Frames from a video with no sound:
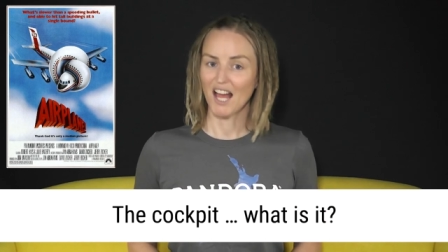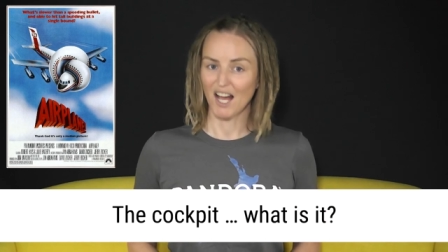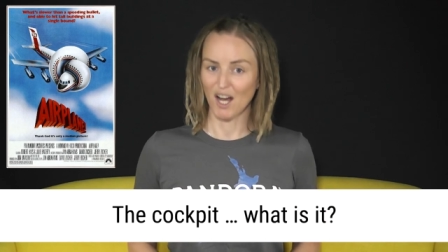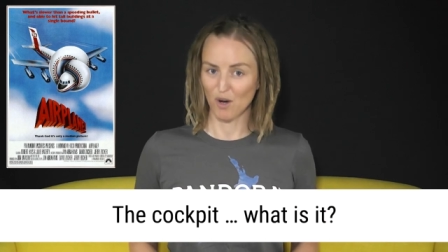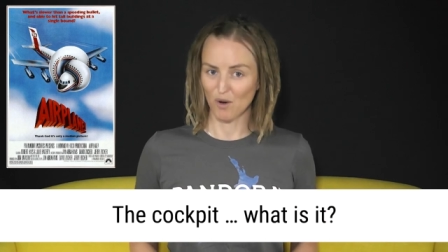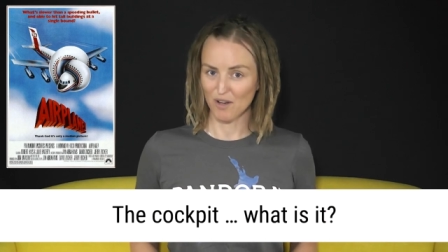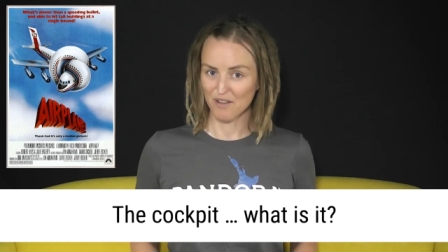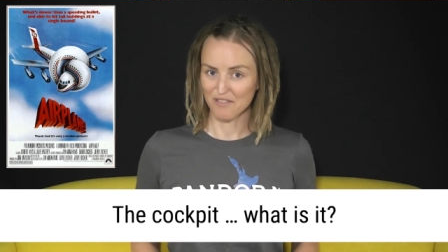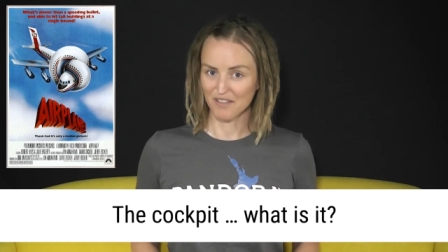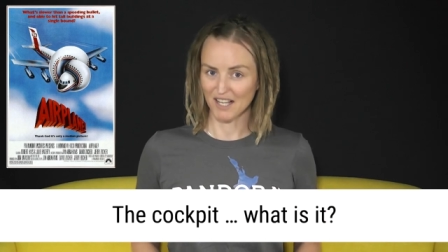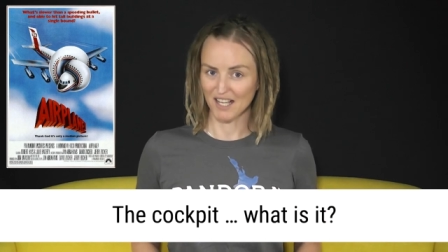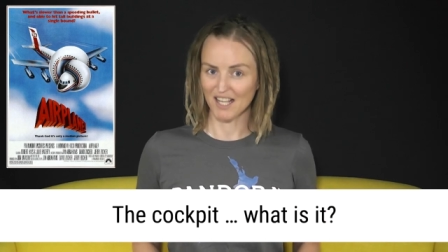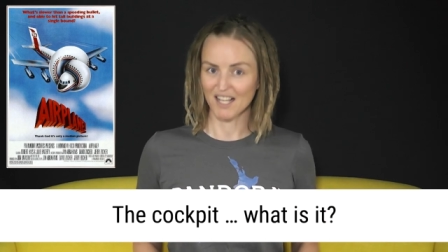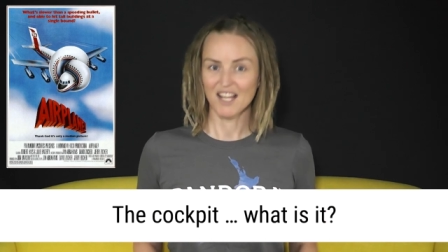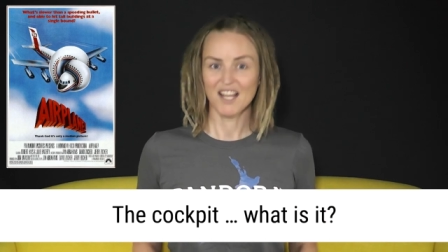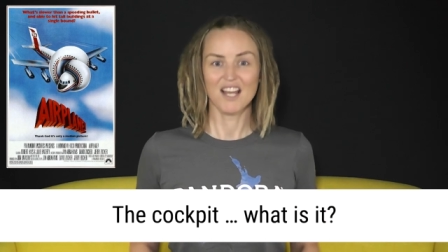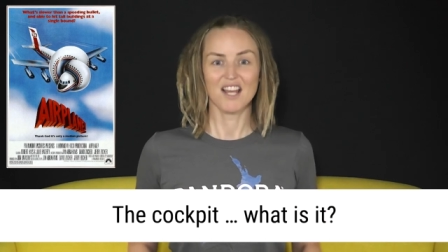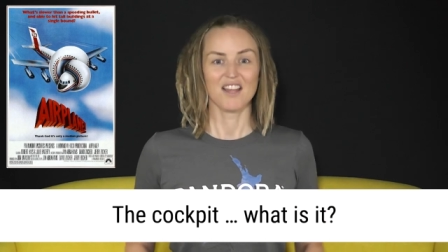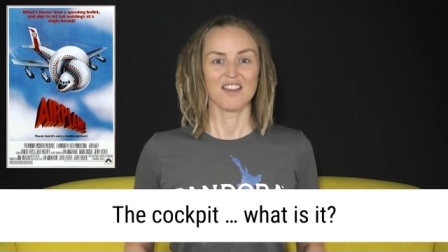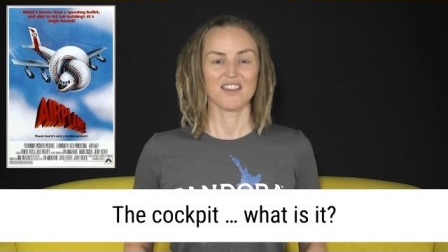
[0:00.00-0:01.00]
However,
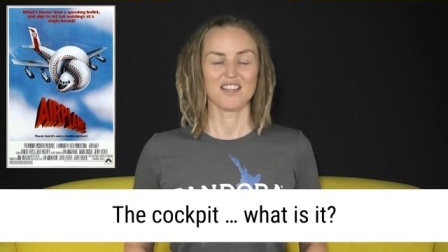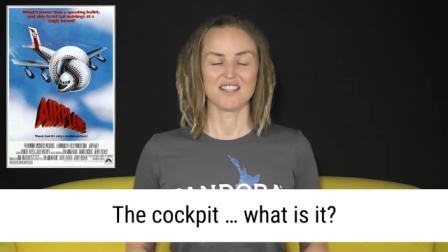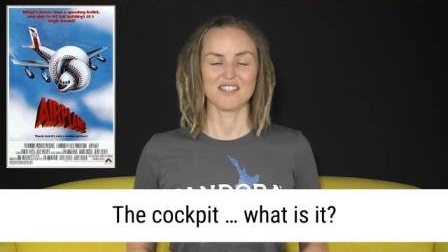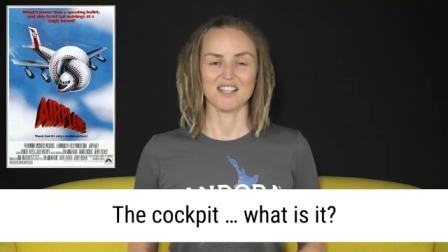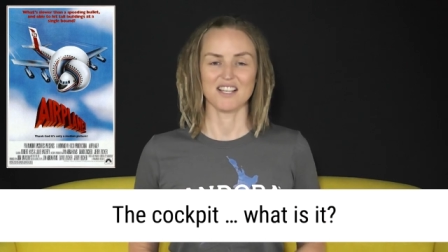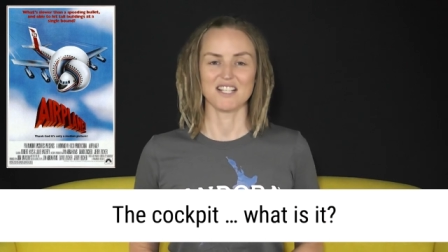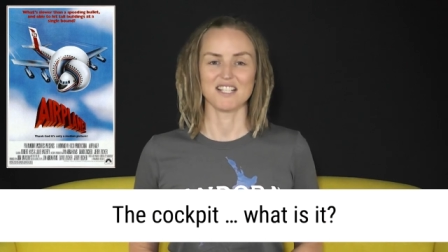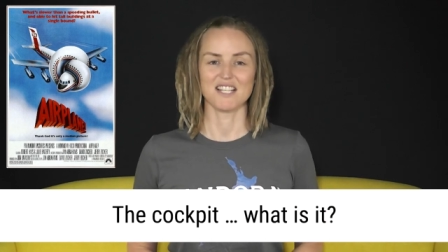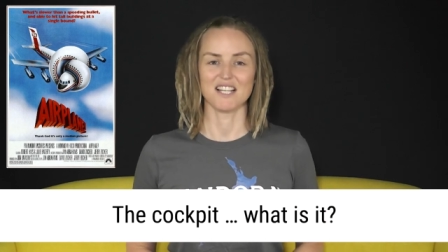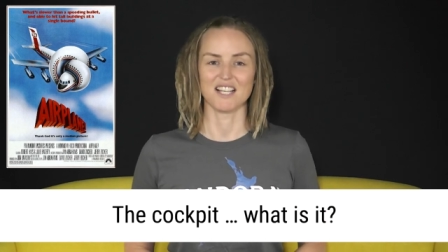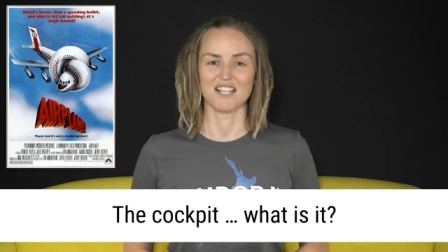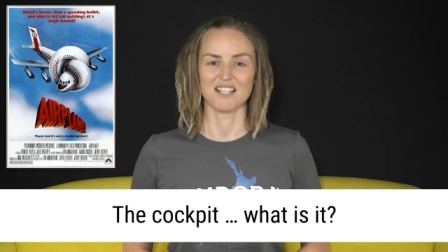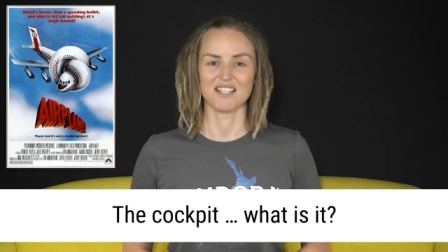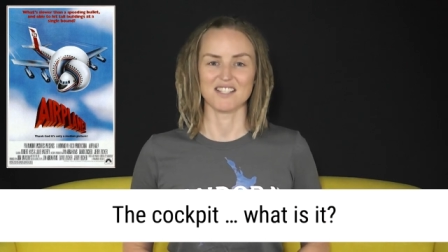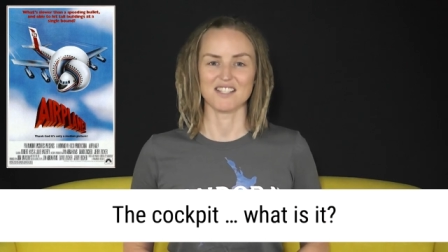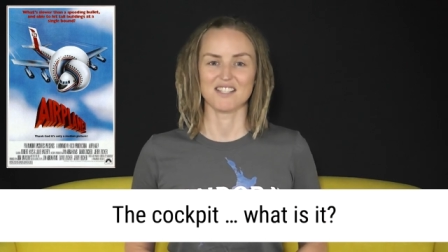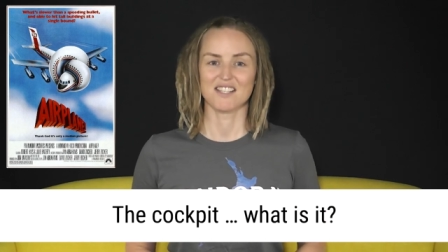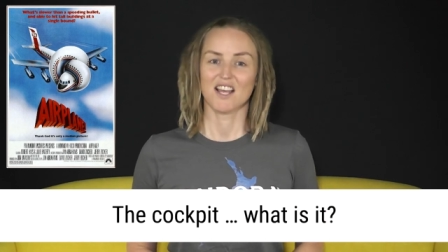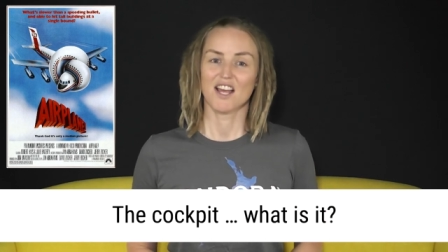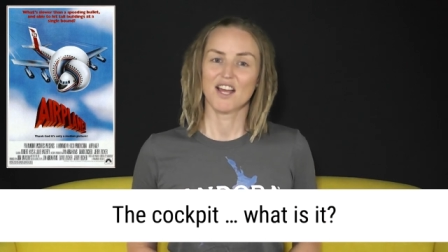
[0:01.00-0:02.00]
the
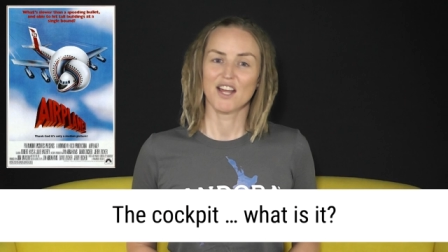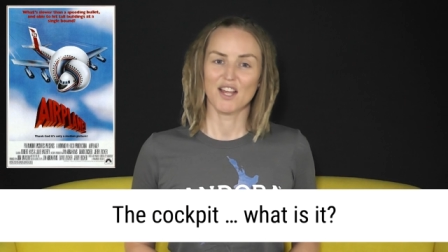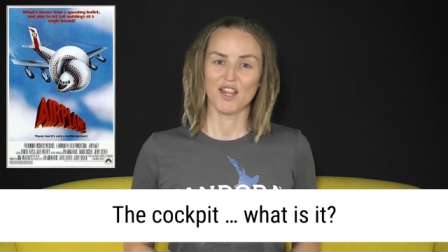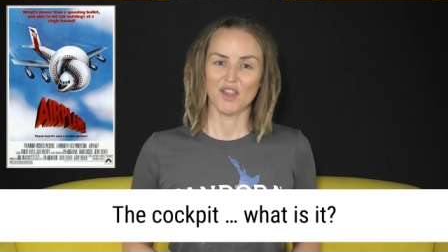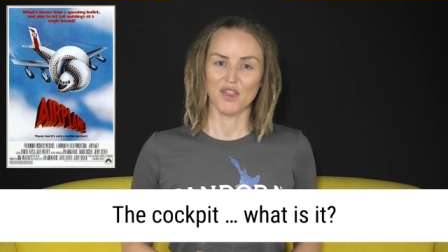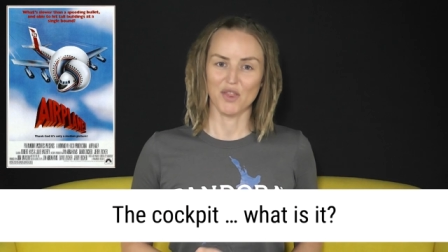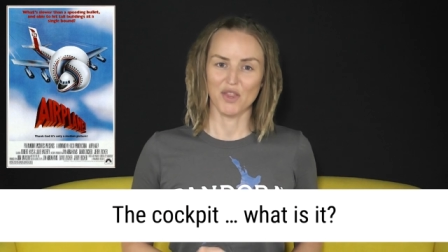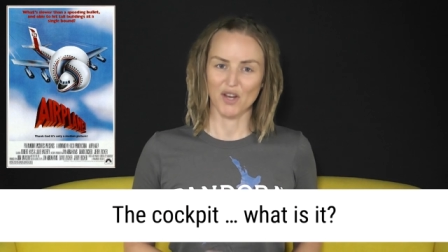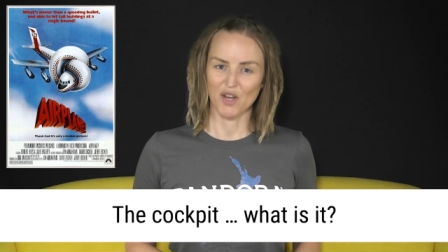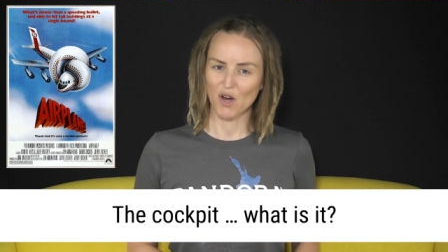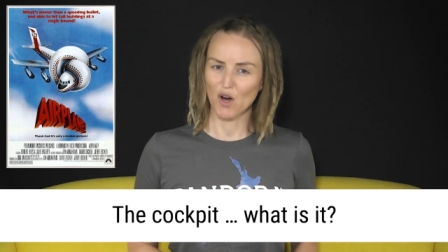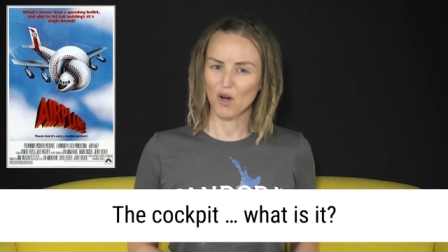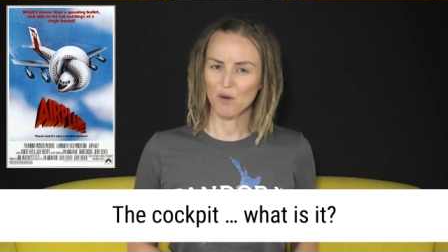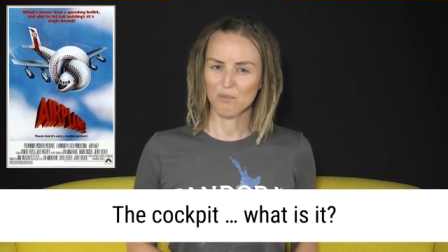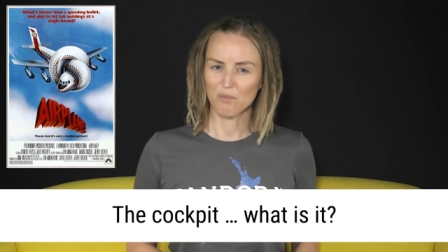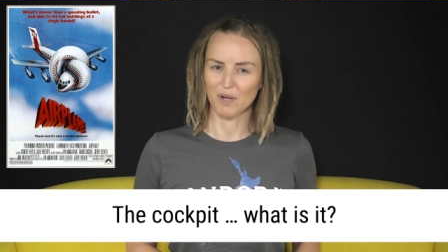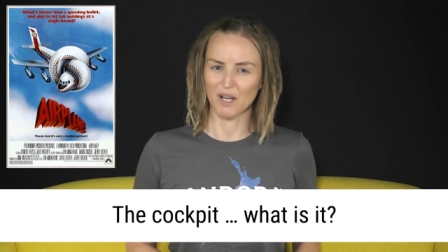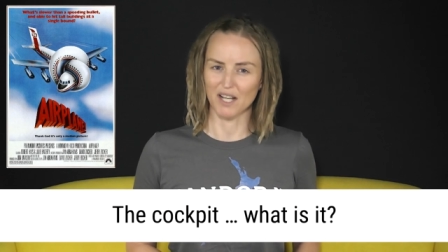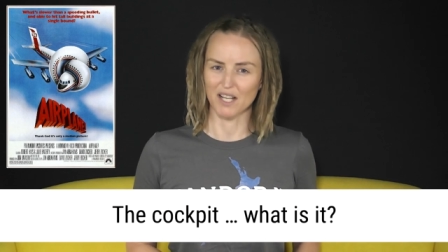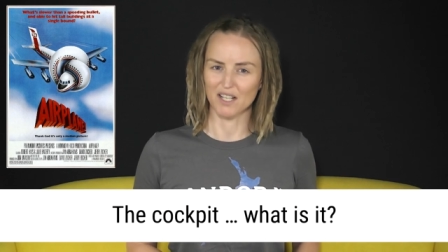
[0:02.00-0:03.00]
sentence, "The
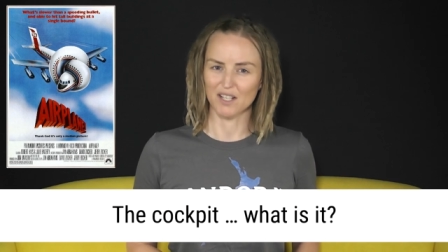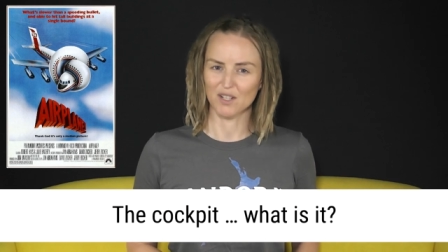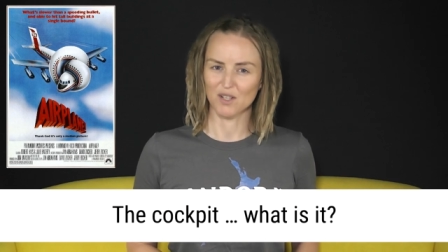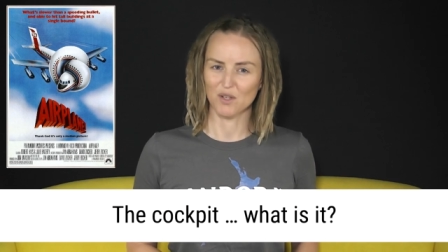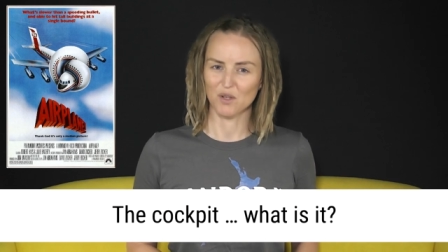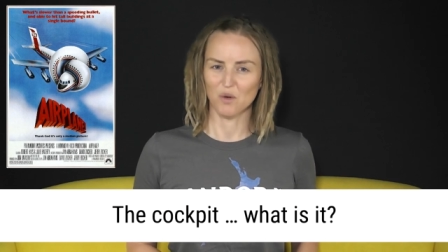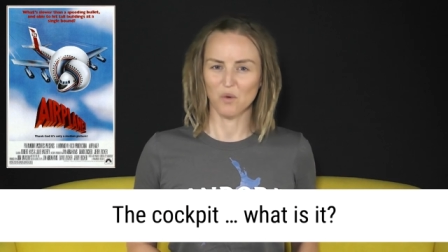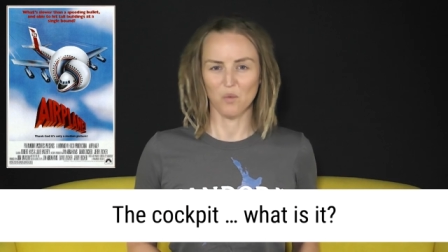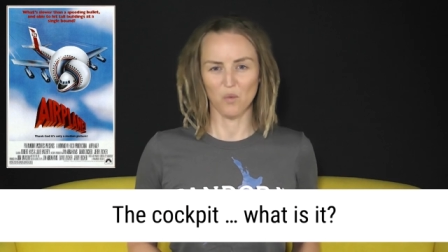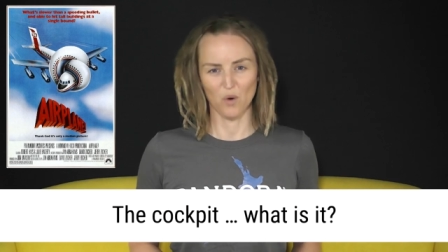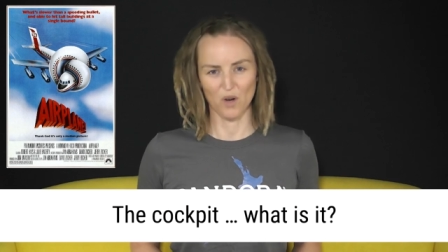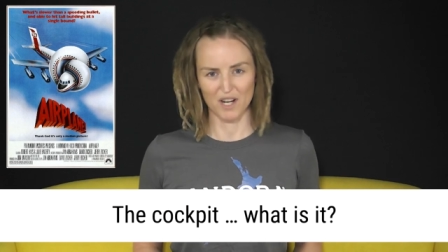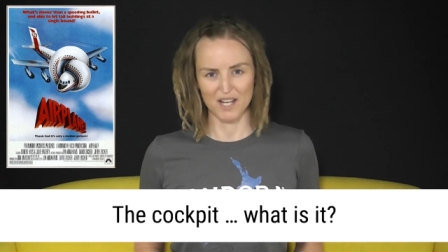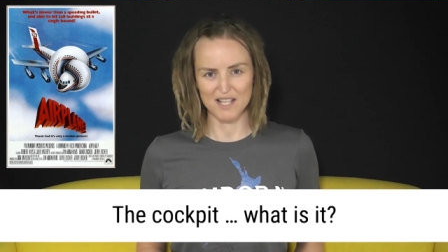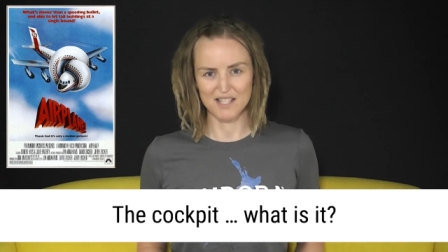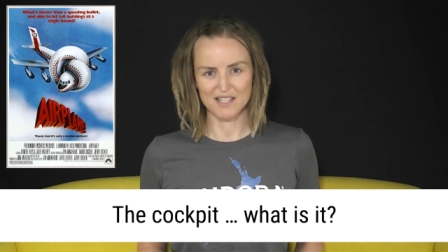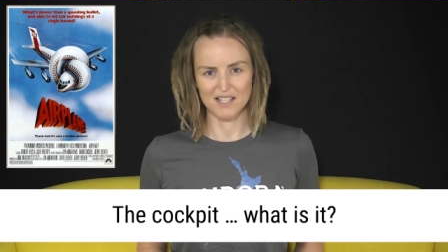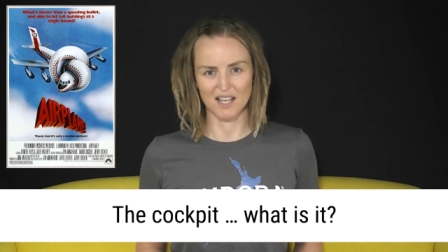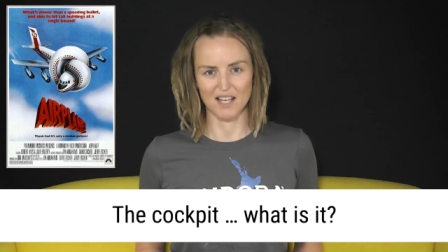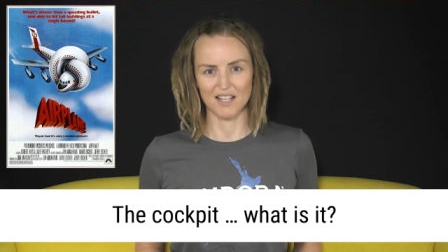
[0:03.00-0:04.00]
cockpit, what
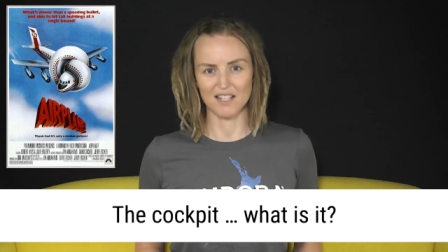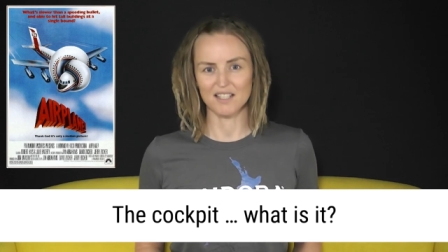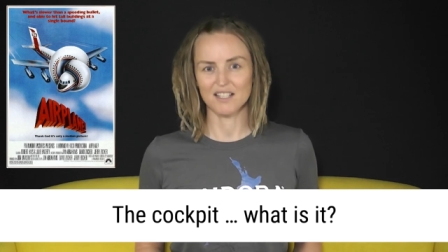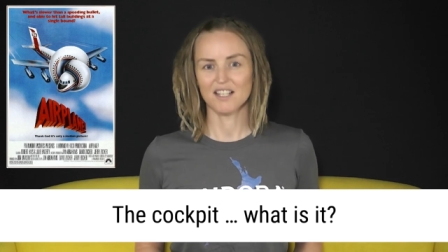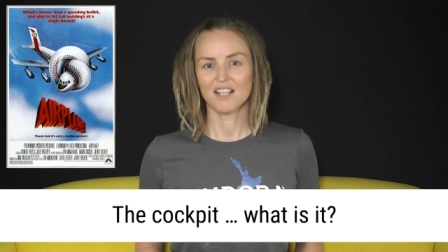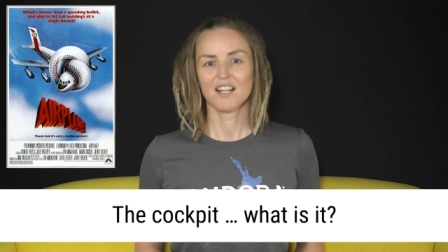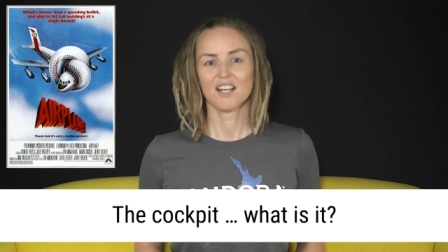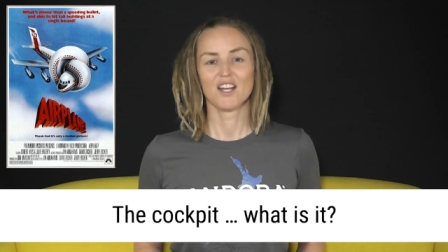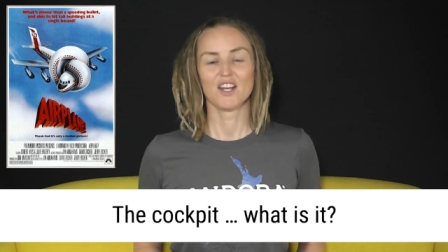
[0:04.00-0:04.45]
is it?"